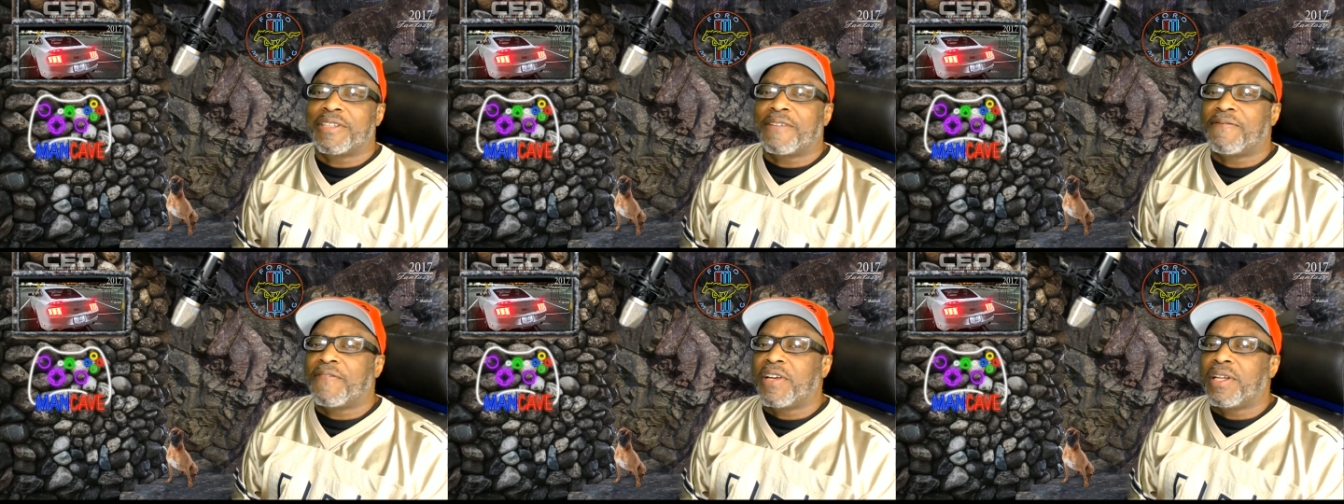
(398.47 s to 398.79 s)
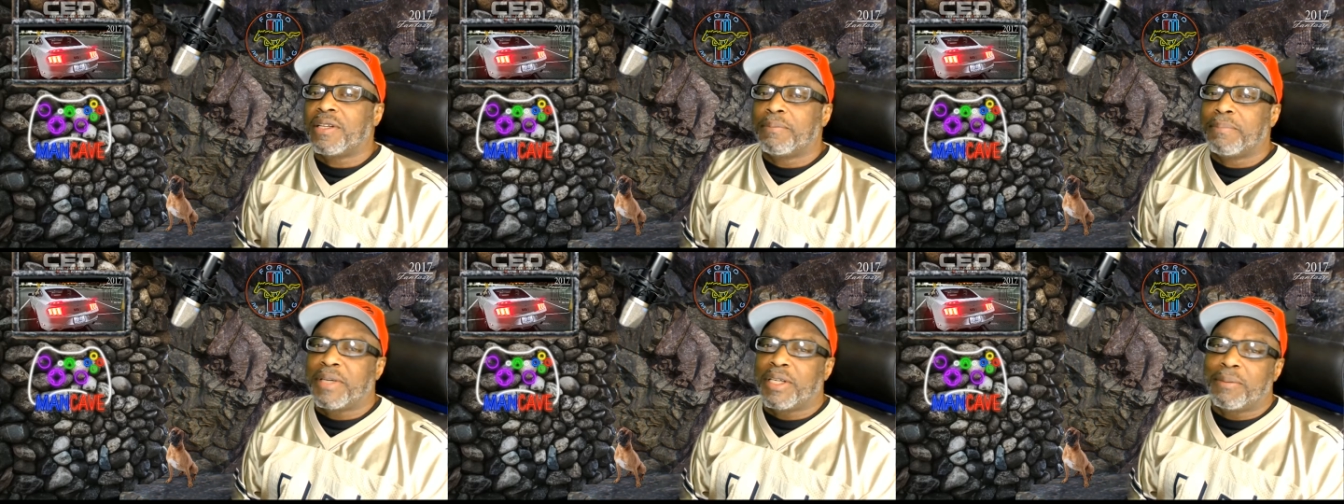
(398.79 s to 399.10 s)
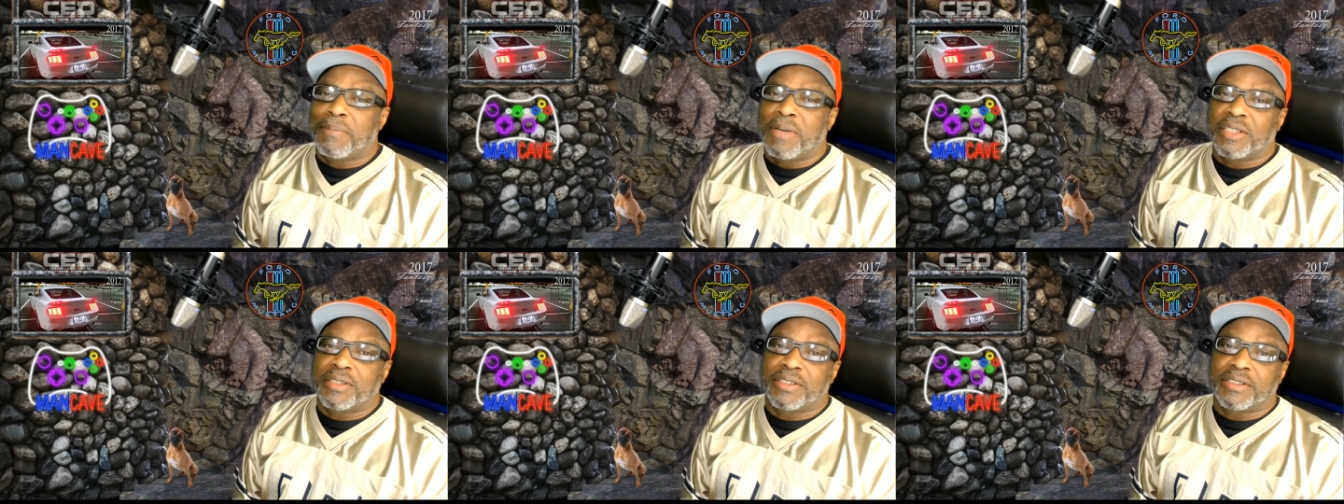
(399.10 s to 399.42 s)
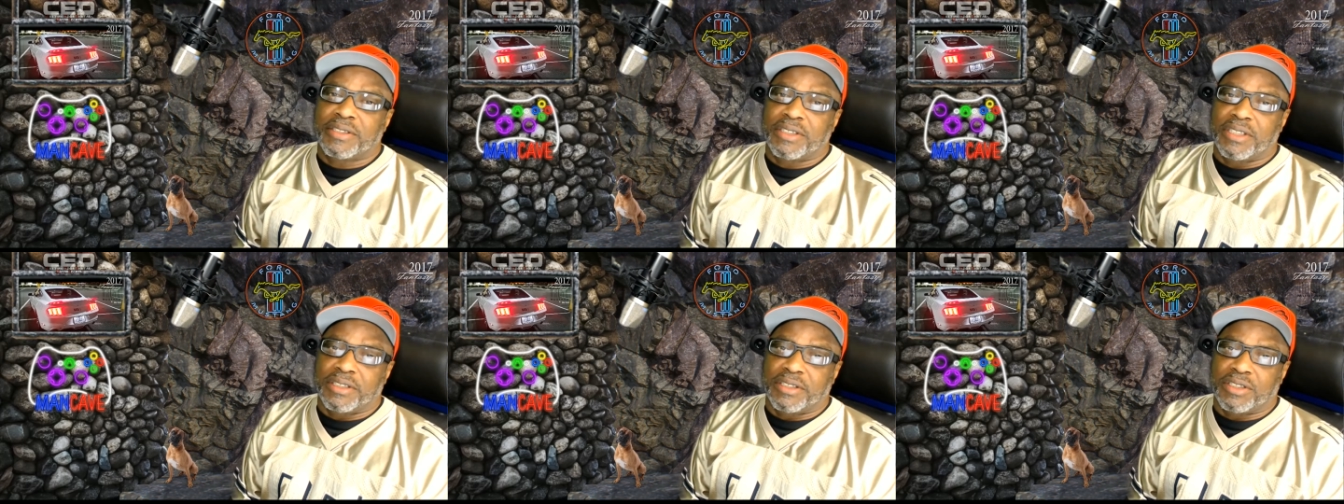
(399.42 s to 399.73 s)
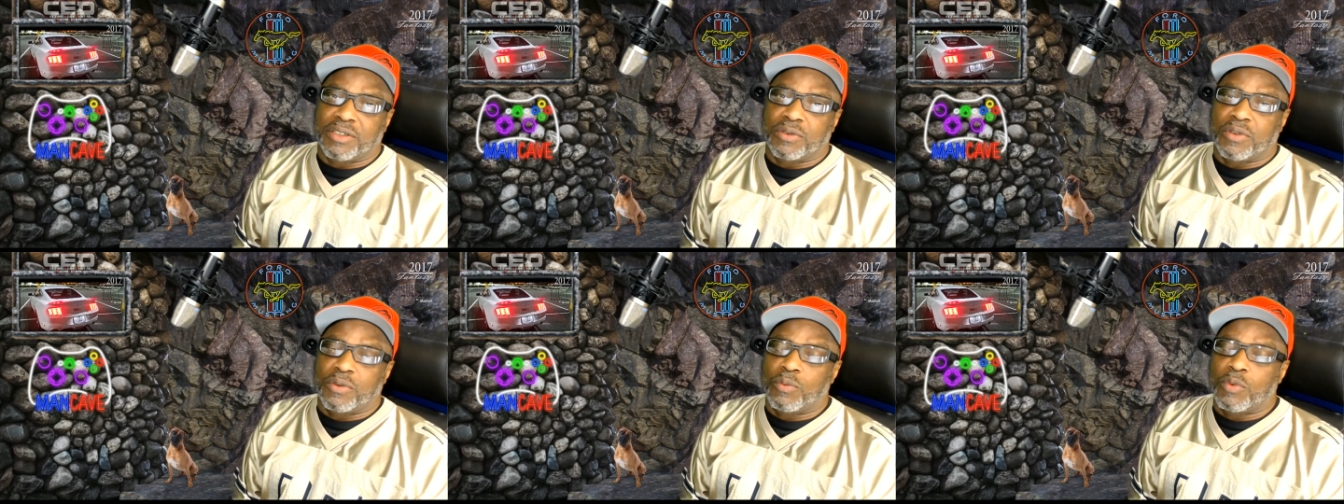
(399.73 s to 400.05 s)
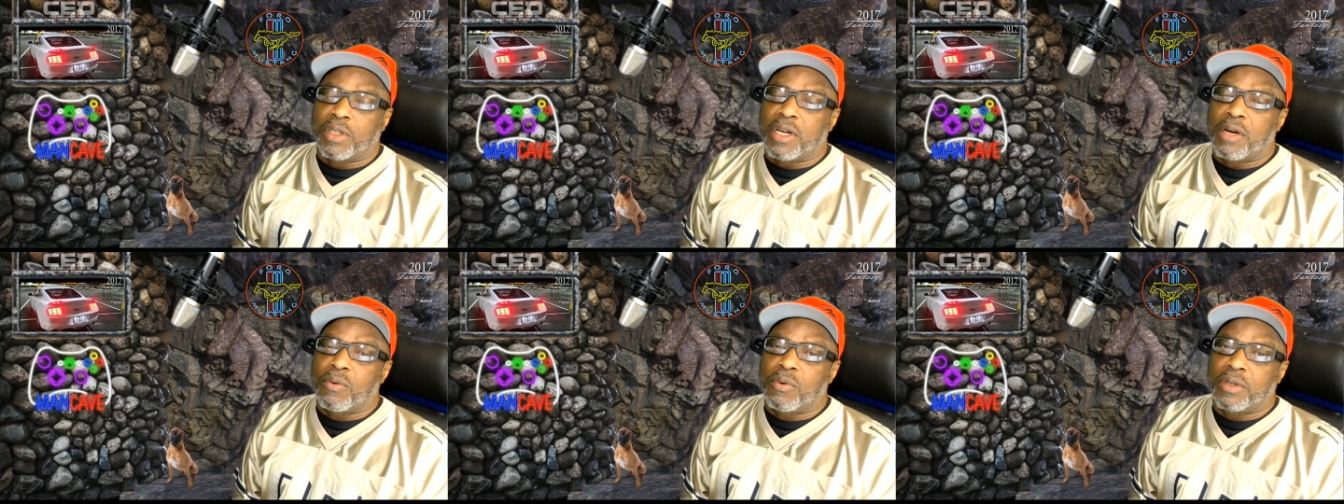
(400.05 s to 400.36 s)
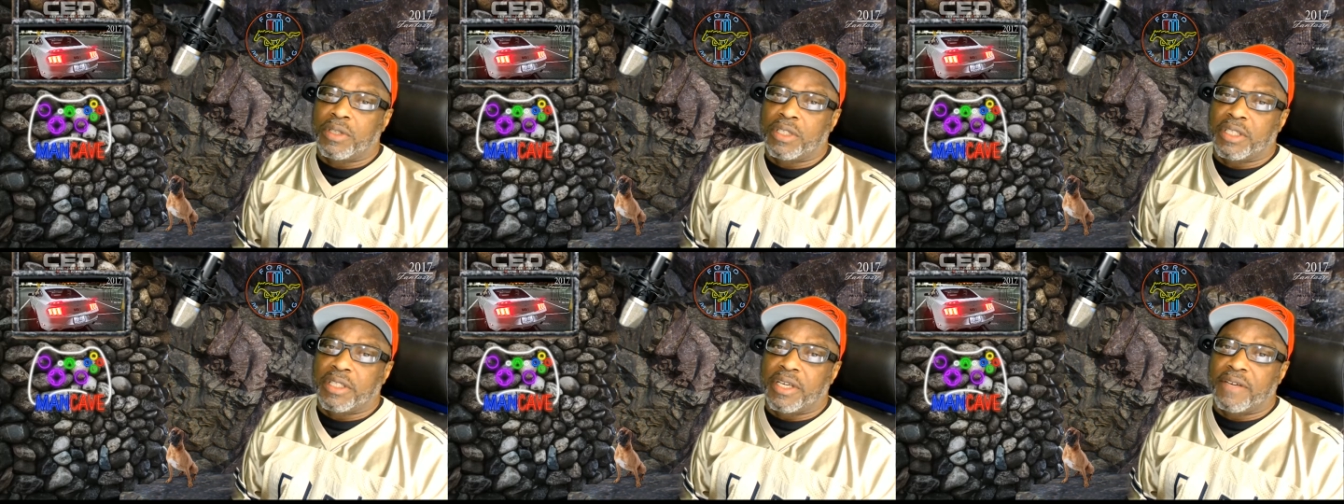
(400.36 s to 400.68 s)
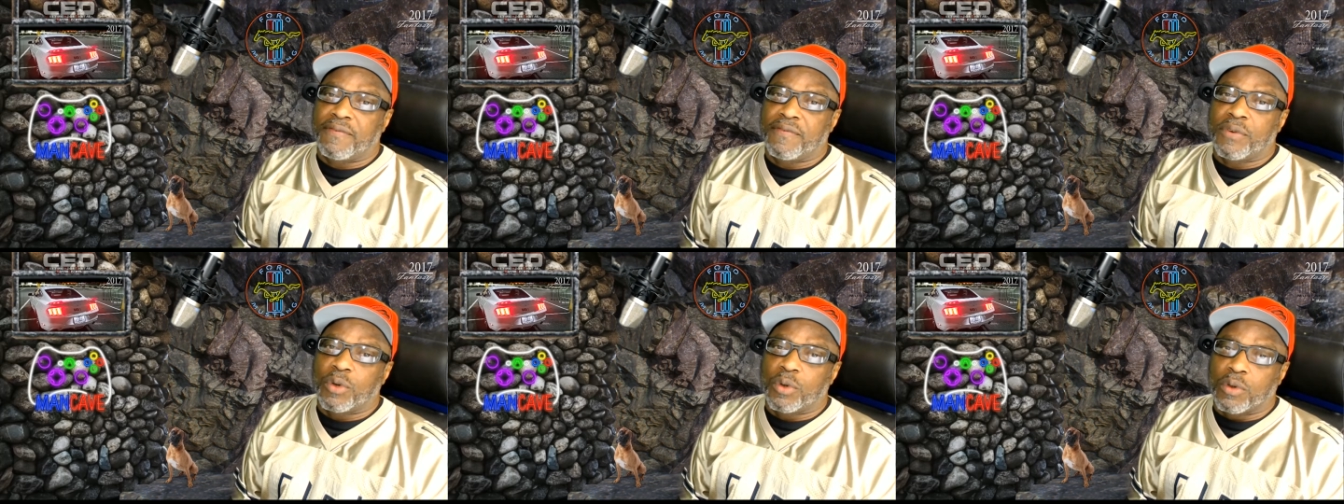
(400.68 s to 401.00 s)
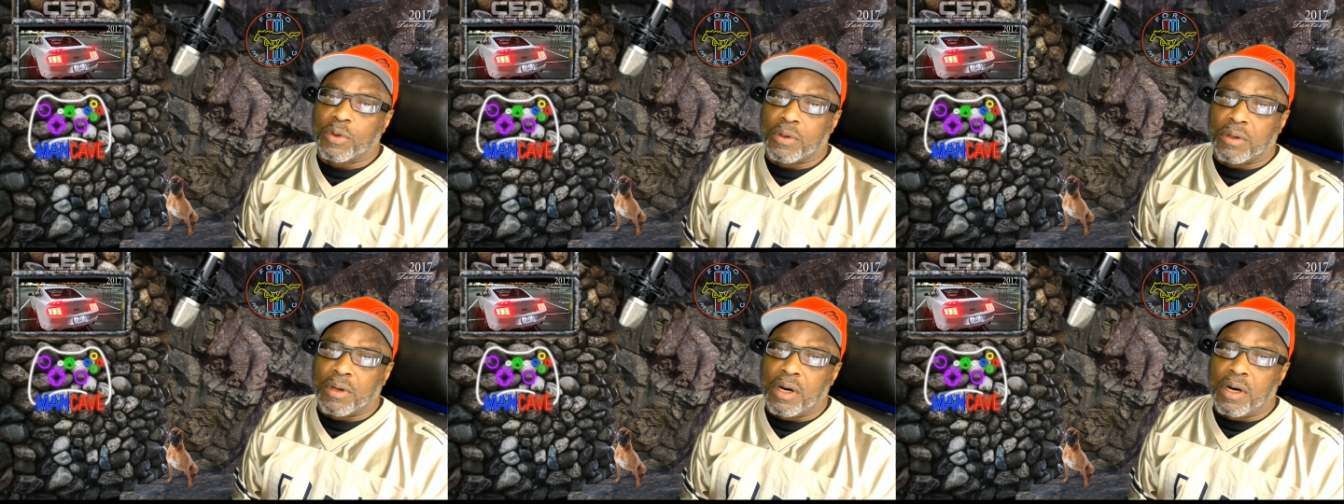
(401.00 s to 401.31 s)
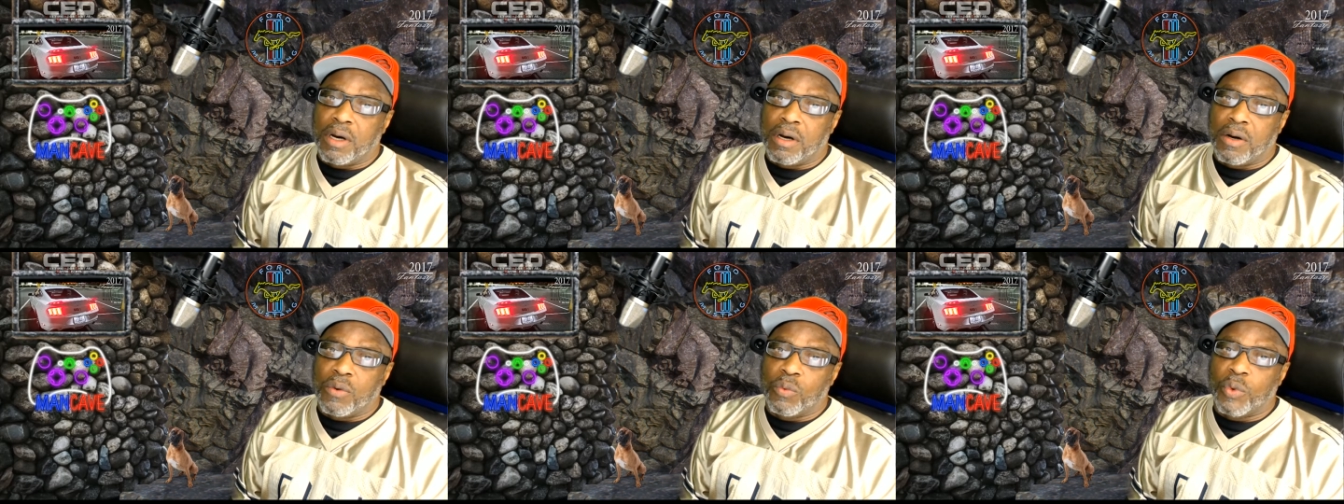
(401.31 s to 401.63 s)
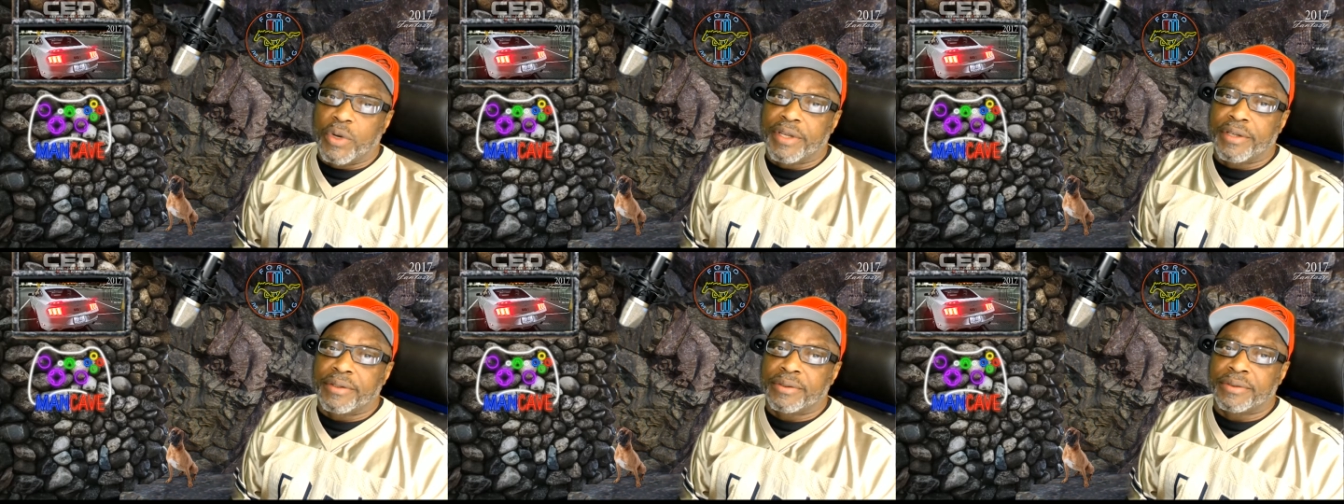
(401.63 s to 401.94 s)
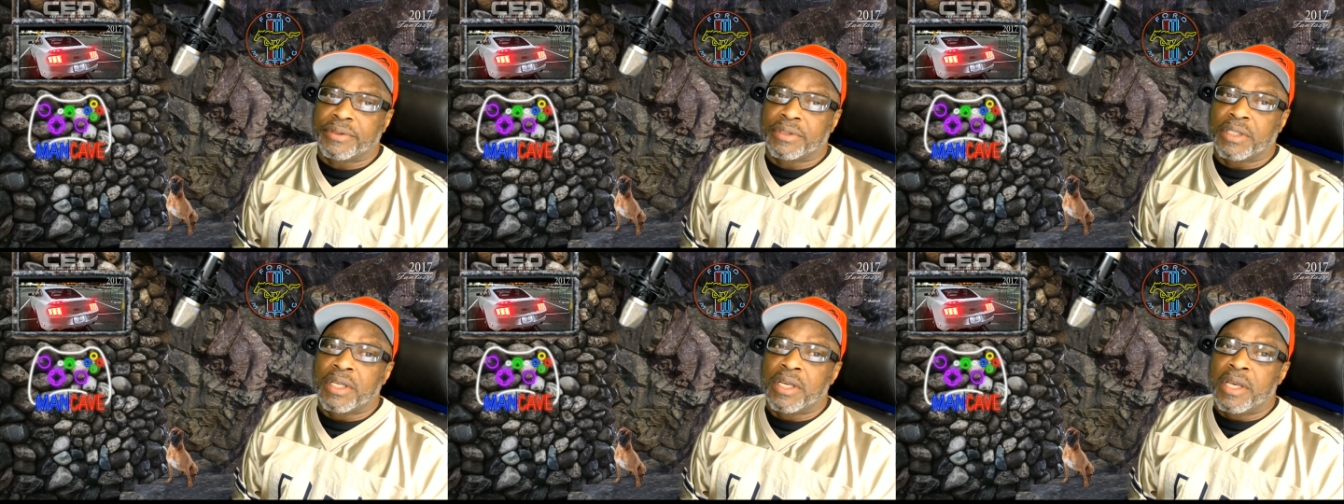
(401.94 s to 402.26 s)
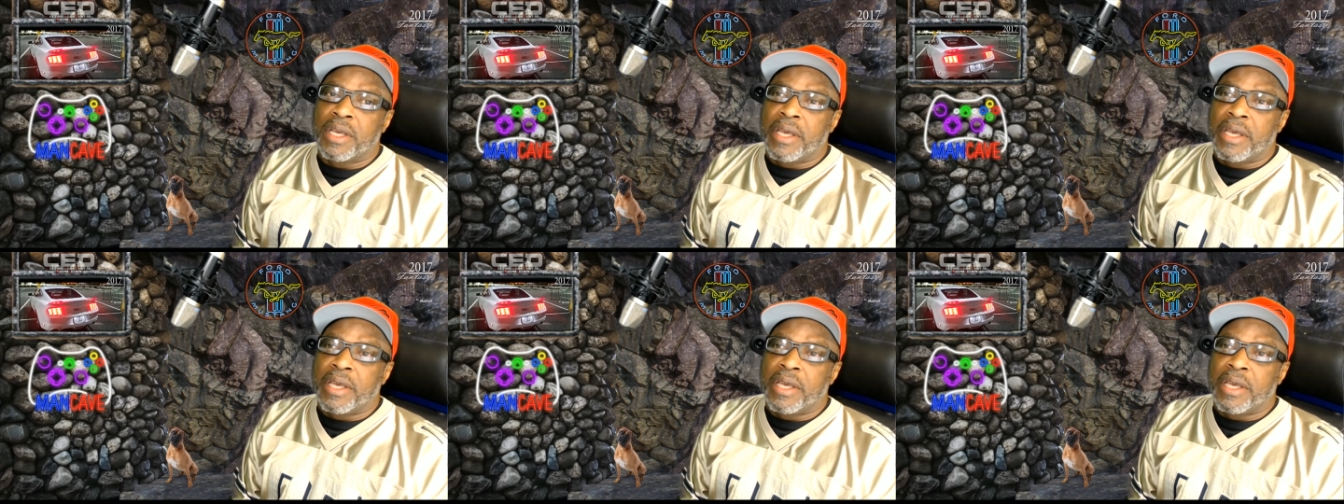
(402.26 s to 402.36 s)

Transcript: I finally made my decision on what I want to get for wheels.